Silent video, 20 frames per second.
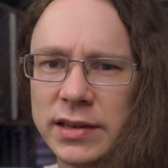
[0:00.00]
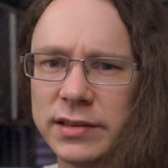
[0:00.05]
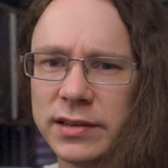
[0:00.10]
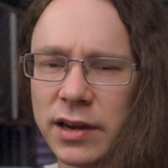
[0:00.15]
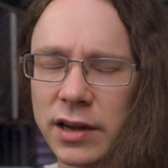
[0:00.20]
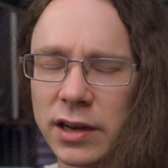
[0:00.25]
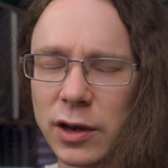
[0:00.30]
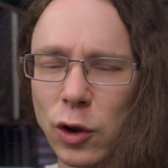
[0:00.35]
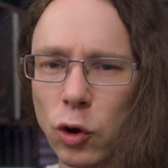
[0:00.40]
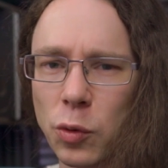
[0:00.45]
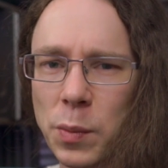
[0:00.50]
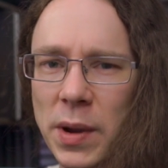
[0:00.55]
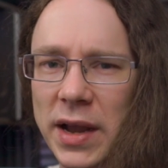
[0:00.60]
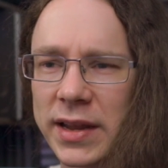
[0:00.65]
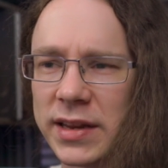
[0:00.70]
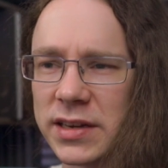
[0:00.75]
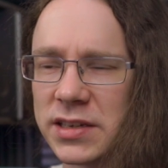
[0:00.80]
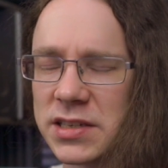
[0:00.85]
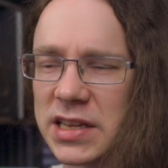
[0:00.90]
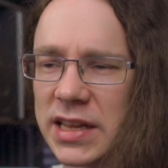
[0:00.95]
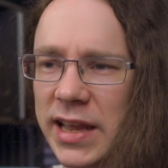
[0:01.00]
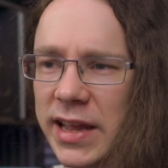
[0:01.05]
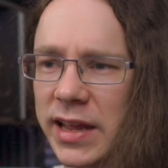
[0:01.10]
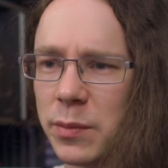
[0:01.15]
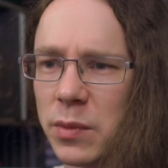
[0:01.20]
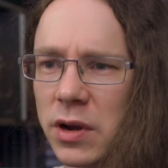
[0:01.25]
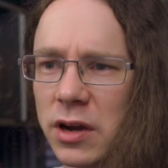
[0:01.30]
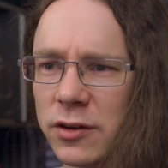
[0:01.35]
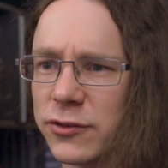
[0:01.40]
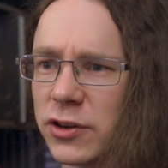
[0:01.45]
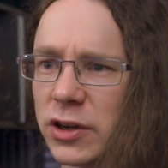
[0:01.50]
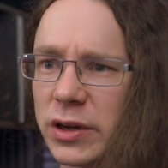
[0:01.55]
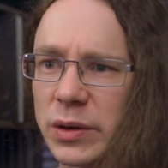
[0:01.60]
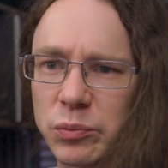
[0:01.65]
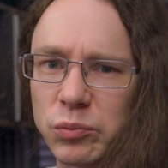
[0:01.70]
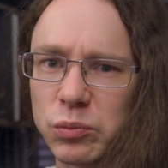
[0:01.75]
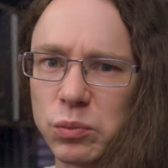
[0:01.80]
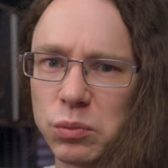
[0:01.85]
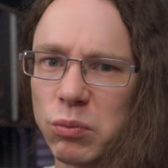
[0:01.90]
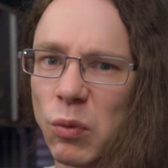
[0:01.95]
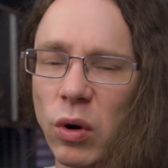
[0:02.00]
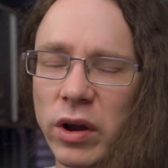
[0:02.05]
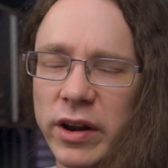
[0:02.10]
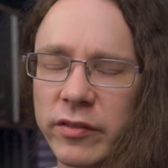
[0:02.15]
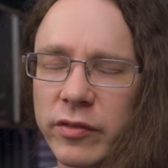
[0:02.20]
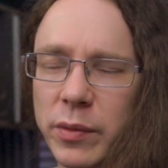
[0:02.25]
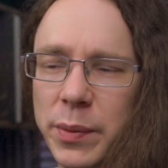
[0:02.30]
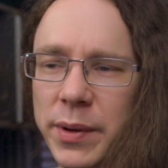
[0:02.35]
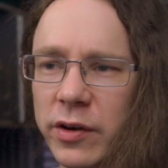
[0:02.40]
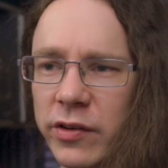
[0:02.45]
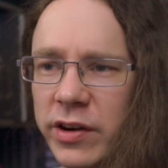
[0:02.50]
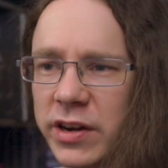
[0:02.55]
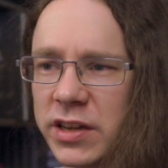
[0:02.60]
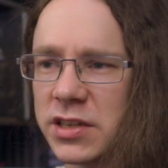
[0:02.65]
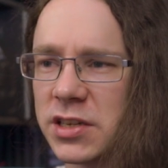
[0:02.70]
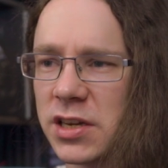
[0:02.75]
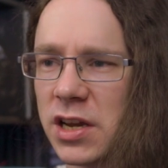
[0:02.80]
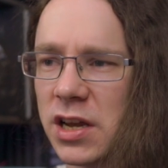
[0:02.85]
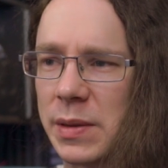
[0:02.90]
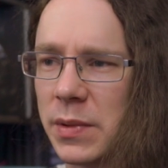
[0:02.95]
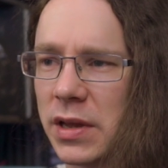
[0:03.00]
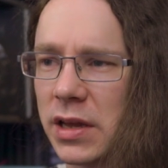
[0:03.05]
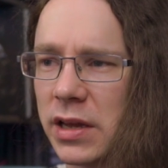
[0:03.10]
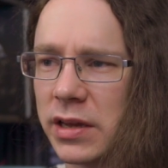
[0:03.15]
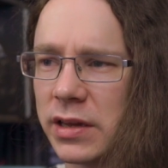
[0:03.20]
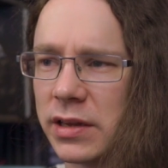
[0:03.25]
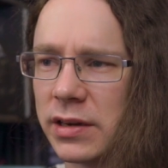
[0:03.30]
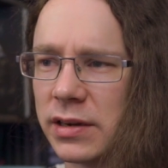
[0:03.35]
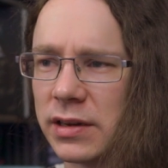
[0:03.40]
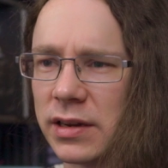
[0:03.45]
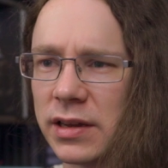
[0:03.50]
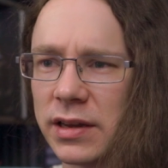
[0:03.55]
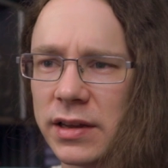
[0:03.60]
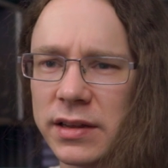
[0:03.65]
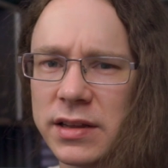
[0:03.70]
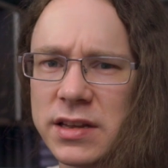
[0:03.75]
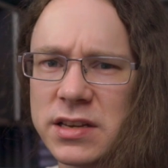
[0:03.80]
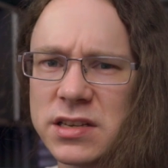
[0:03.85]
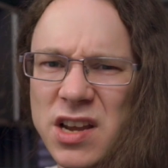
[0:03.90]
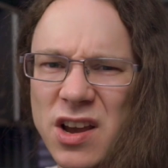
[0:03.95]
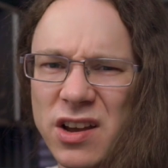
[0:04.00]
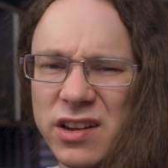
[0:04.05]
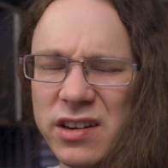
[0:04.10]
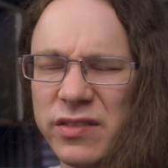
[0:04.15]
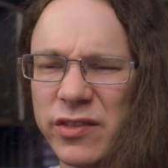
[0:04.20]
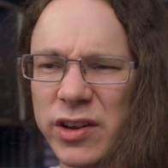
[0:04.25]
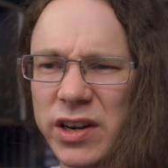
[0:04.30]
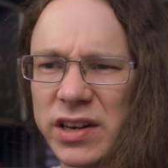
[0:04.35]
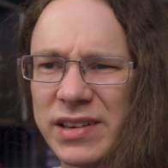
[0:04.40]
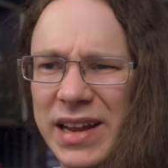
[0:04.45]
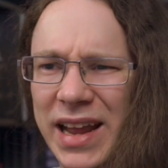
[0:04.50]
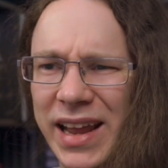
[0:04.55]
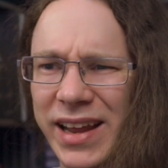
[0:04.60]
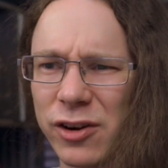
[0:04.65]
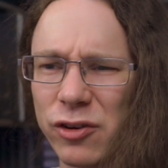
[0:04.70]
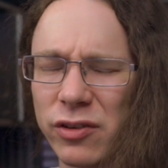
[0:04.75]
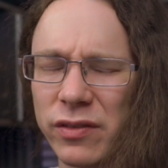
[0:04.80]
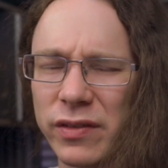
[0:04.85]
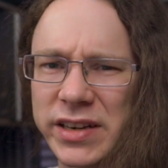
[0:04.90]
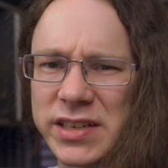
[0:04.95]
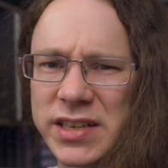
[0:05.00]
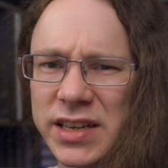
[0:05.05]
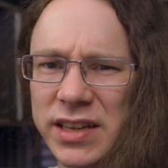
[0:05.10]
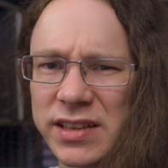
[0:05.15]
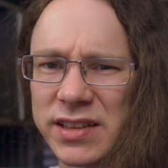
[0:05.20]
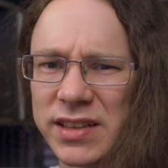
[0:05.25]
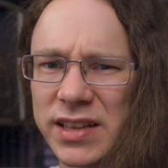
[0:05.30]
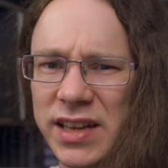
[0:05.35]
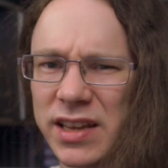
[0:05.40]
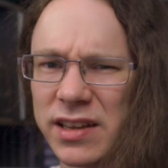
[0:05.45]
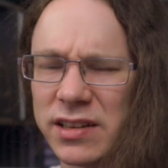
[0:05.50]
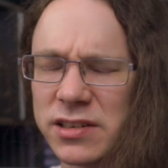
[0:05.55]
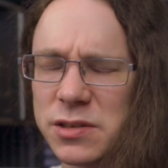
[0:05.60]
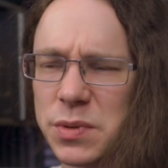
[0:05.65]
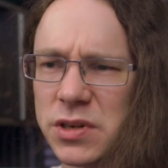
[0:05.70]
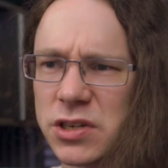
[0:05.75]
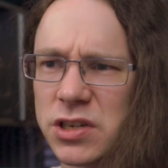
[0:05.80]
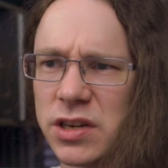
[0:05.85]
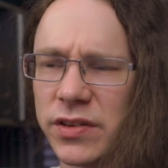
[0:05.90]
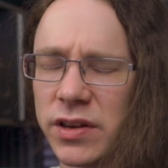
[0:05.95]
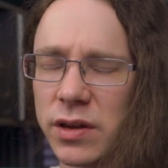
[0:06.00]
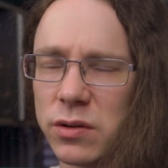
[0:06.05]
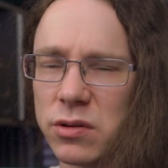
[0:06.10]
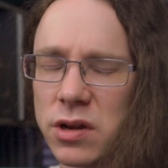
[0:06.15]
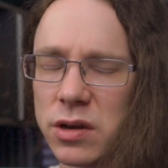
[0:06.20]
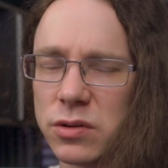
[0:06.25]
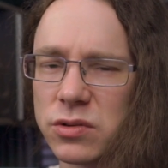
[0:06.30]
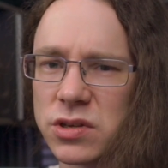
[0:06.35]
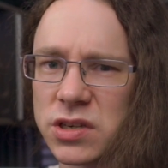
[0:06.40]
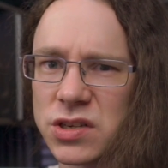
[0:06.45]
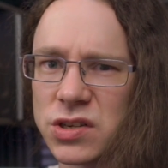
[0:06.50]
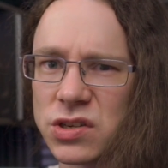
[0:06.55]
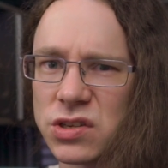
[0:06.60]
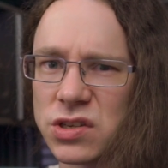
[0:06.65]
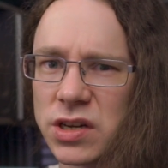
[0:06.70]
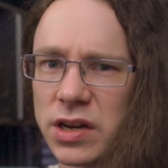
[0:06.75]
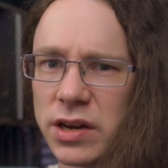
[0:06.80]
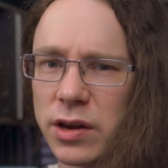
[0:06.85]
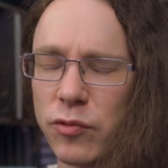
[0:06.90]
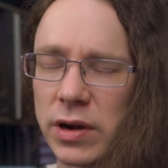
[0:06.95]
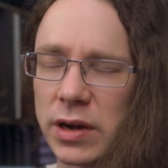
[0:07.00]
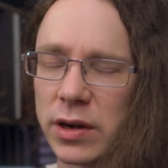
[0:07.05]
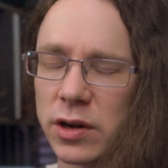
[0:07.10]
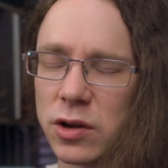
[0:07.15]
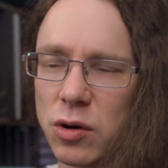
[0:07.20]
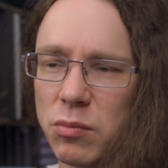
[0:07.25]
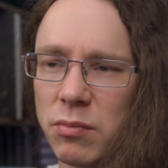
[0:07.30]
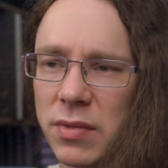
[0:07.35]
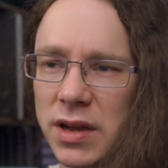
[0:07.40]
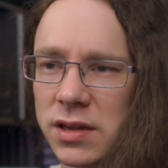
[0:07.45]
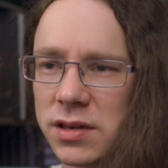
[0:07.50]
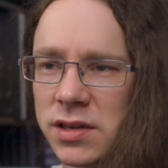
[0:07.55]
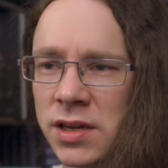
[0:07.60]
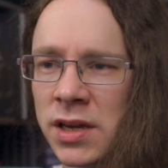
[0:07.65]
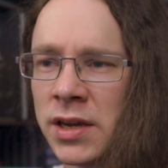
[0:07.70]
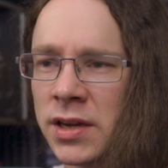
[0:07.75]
I log back into the game after whatever period of time. And it's kind of an aggravating thing, especially if you don't notice until you're in combat.